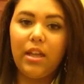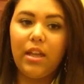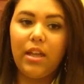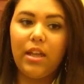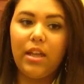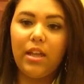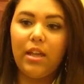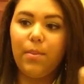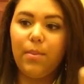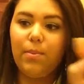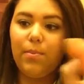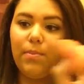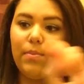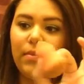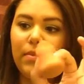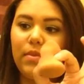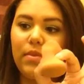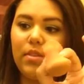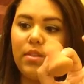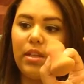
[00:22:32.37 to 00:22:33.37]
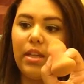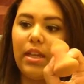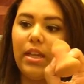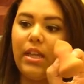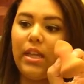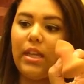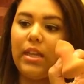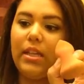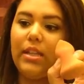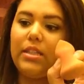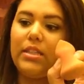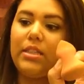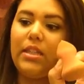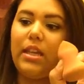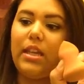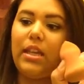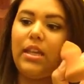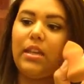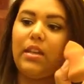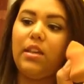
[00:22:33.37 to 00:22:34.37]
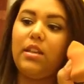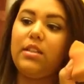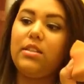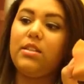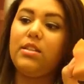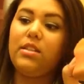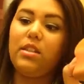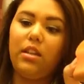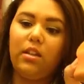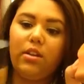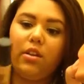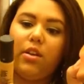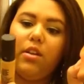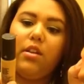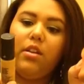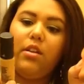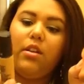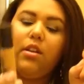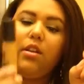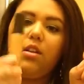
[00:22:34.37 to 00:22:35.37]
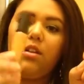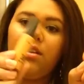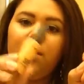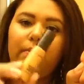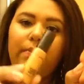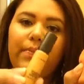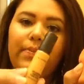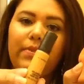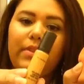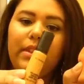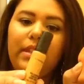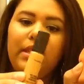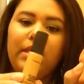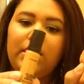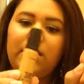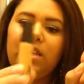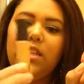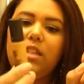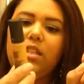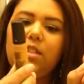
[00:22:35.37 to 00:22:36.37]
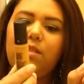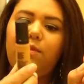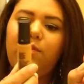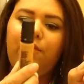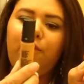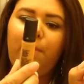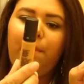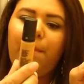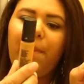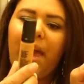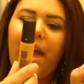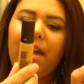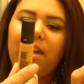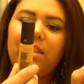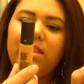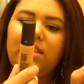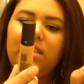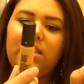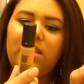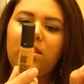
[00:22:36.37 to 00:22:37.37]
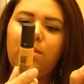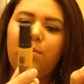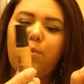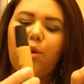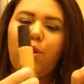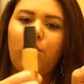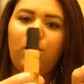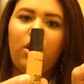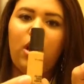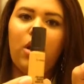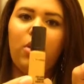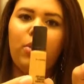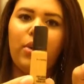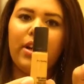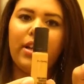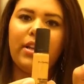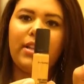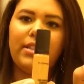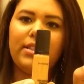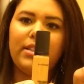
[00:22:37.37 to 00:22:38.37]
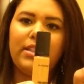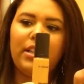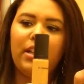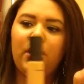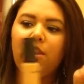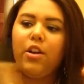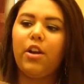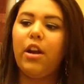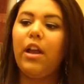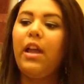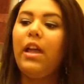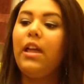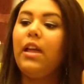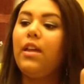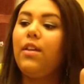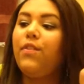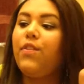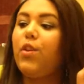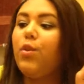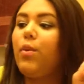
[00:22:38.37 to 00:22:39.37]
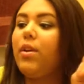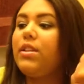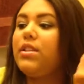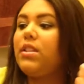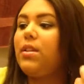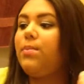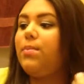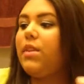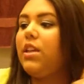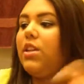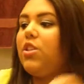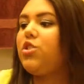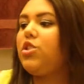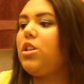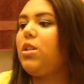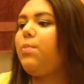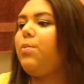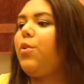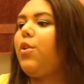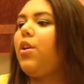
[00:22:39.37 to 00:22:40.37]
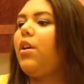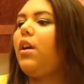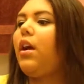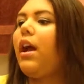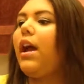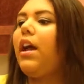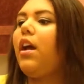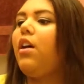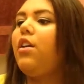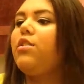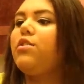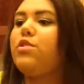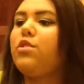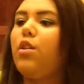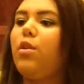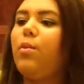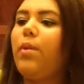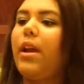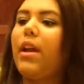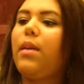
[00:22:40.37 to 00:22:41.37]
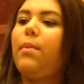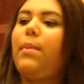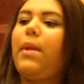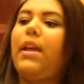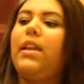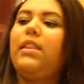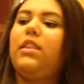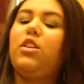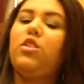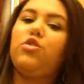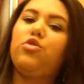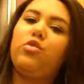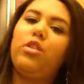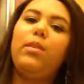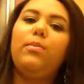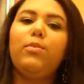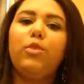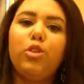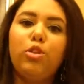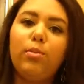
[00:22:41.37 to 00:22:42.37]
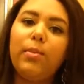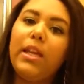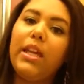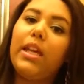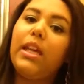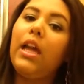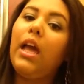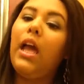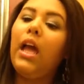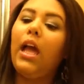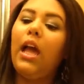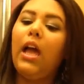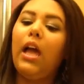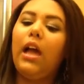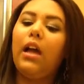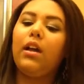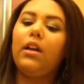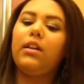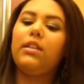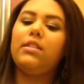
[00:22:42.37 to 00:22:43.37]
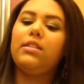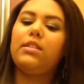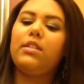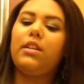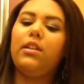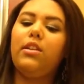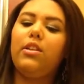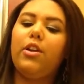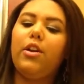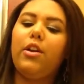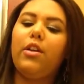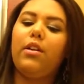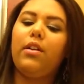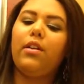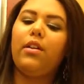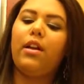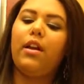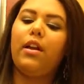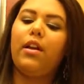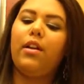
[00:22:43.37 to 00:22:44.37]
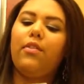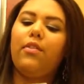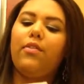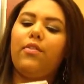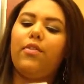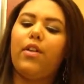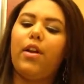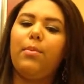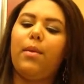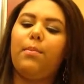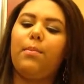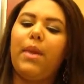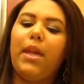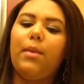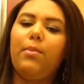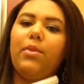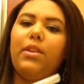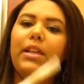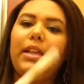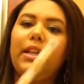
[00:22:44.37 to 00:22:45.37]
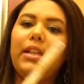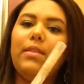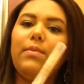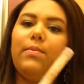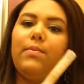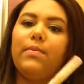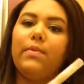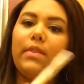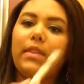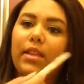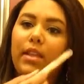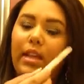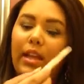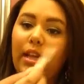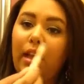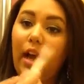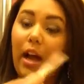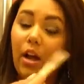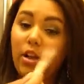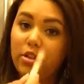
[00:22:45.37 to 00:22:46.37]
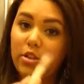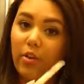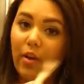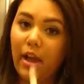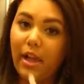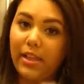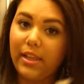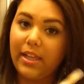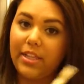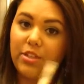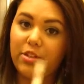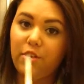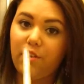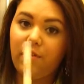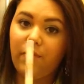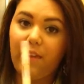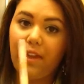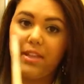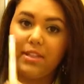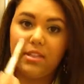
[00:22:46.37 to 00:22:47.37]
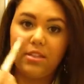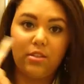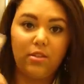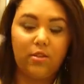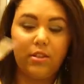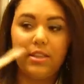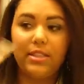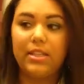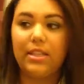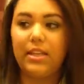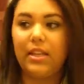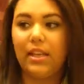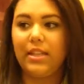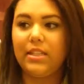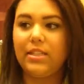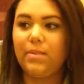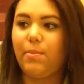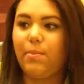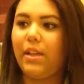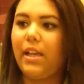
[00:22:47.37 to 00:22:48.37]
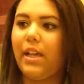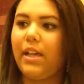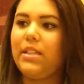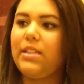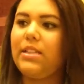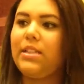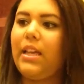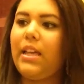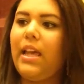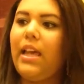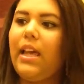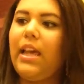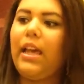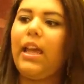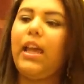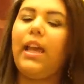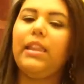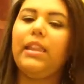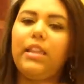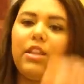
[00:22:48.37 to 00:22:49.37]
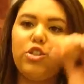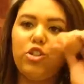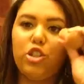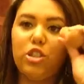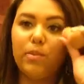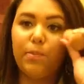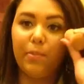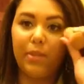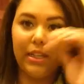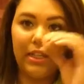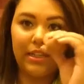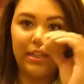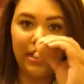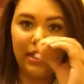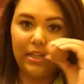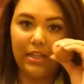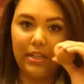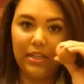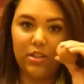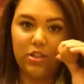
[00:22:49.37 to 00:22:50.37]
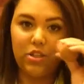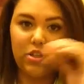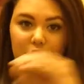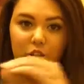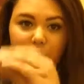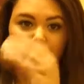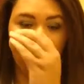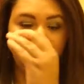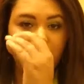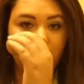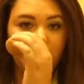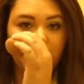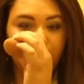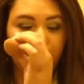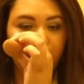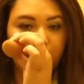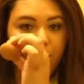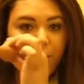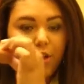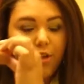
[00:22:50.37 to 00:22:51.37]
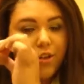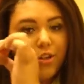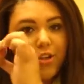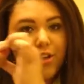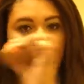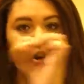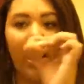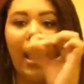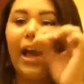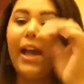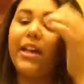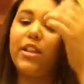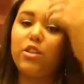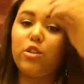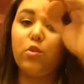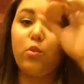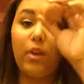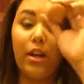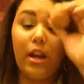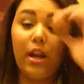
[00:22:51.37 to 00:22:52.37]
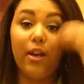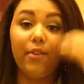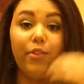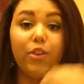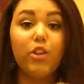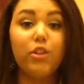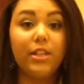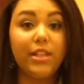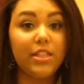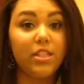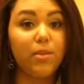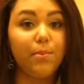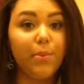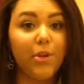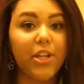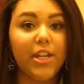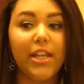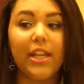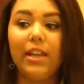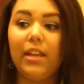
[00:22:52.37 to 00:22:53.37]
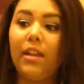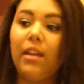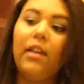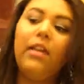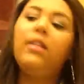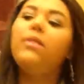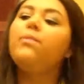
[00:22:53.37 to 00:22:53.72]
And concealer. This is from MAC. This is a Pro Longwear Concealer. If you want something cheaper, I also recommend the Dream Lumi Concealer from Maybelline. It also highlights your face, so that's a nice plus. And then just blend that into, you know, under your eyes or wherever you need to put it.